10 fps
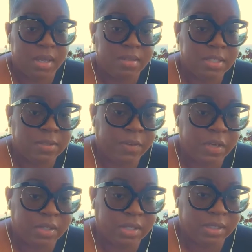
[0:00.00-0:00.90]
This fear
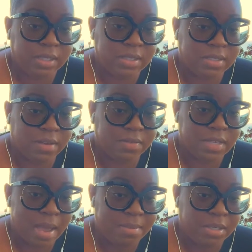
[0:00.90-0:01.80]
can lead to self
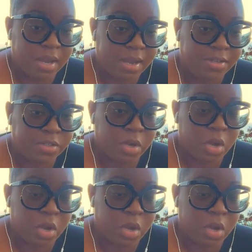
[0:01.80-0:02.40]
sabotage